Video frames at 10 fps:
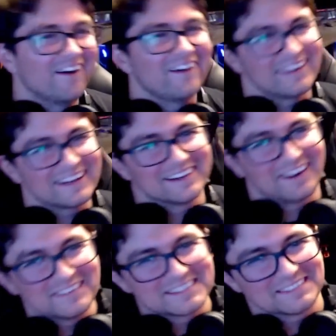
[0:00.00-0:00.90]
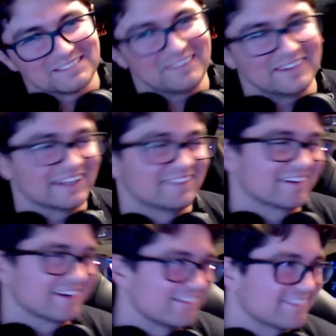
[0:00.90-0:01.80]
Or like know to maybe get
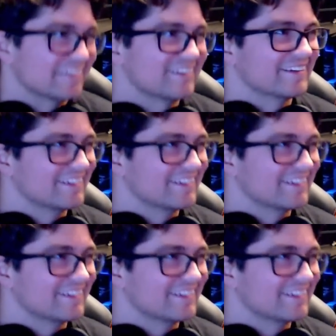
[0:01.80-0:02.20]
around cover.